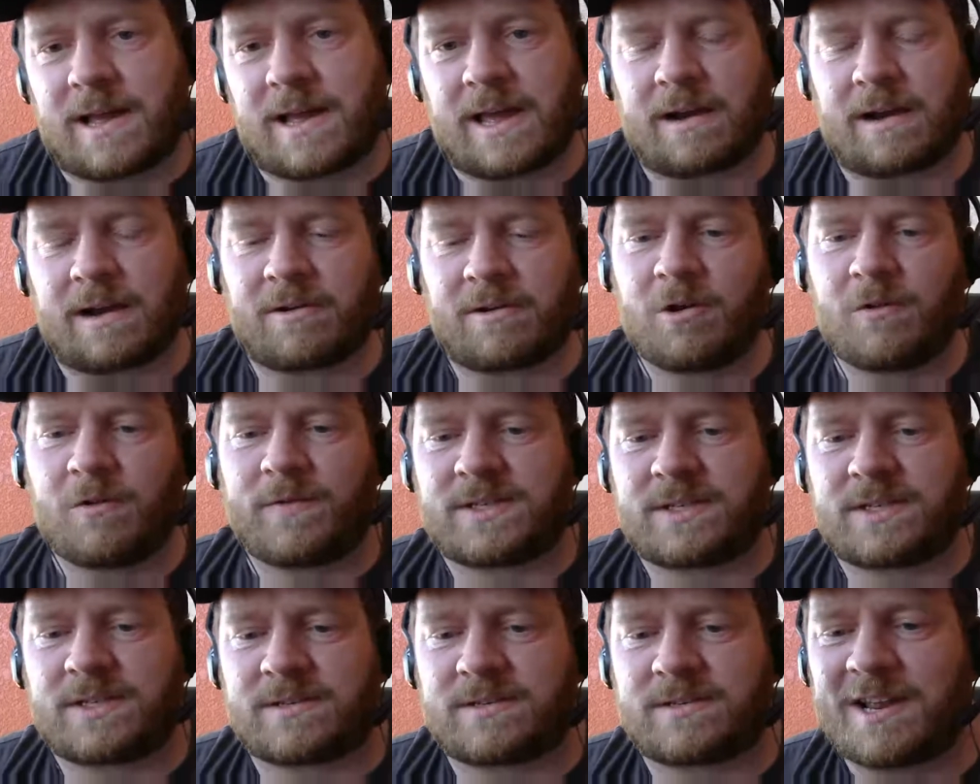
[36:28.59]
don't know if
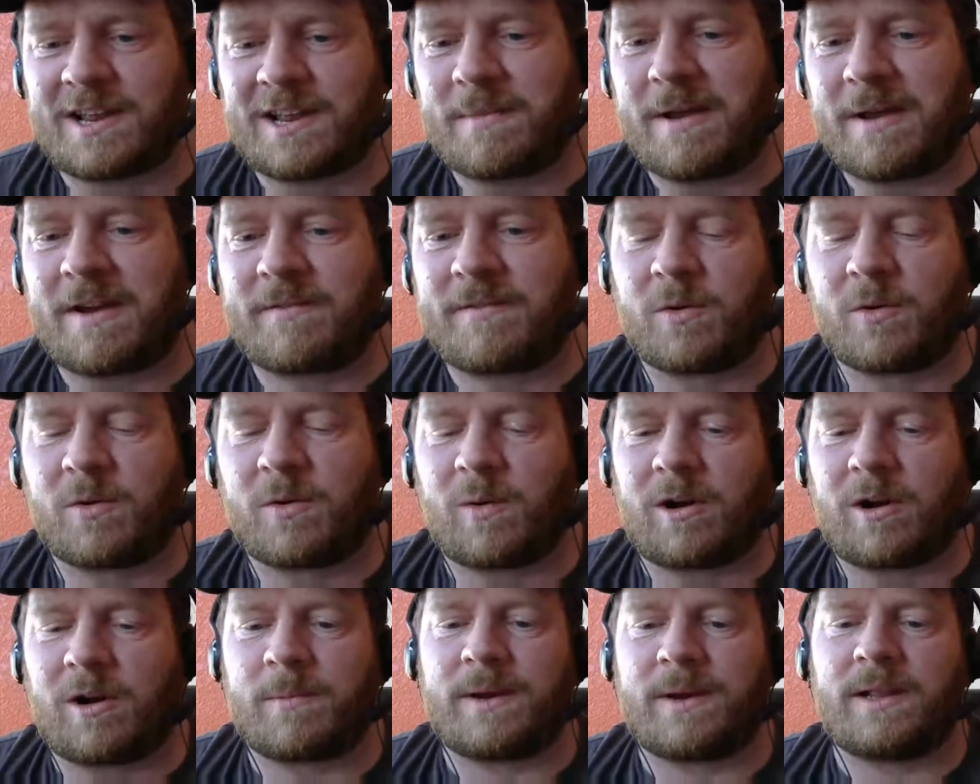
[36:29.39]
it's the same
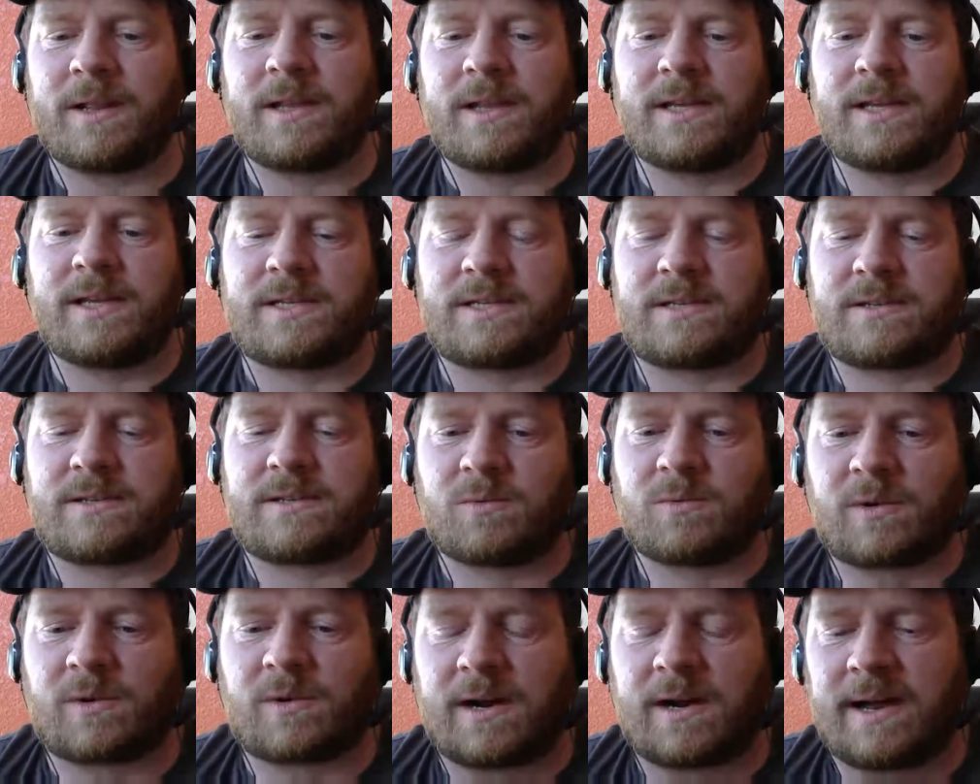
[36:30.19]
everywhere, but at least
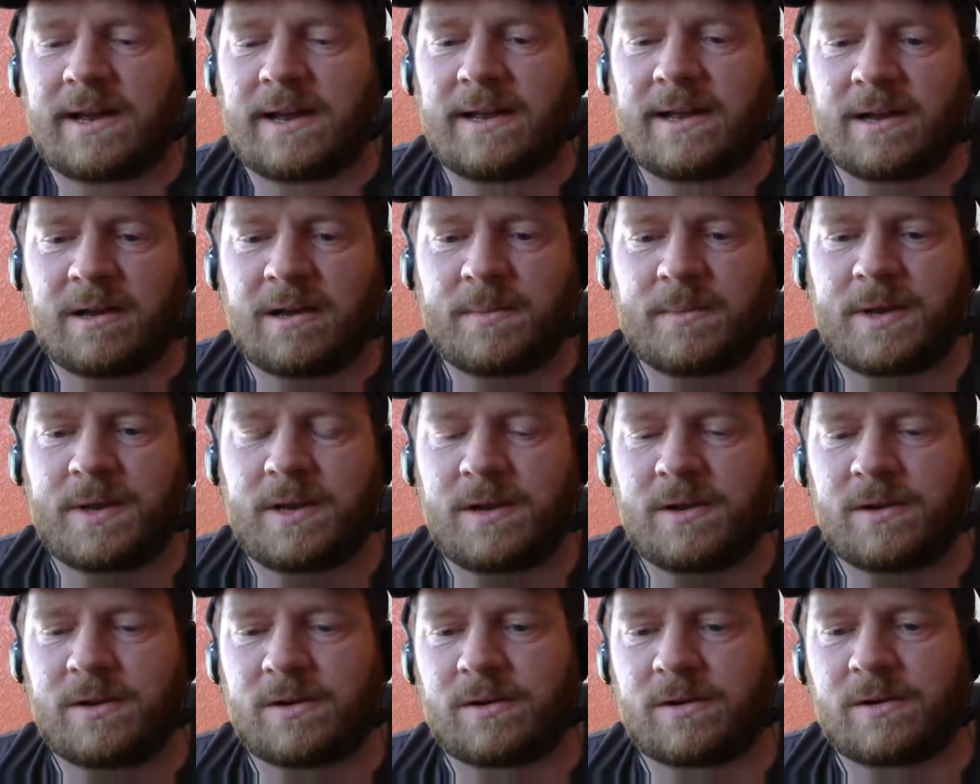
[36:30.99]
where I am
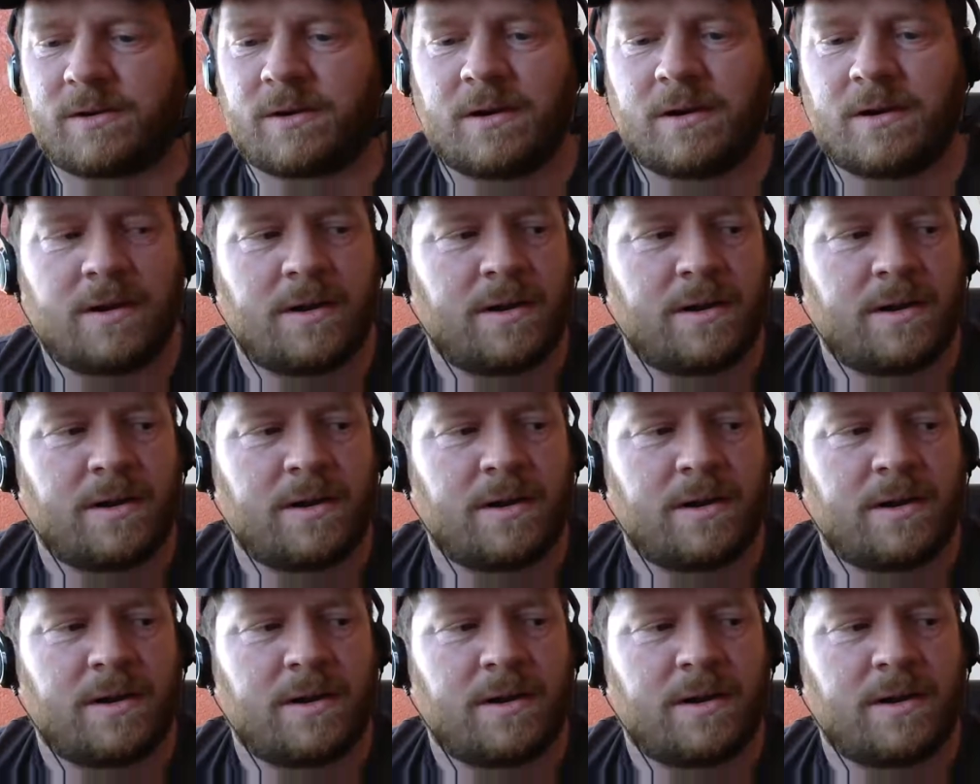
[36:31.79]
here,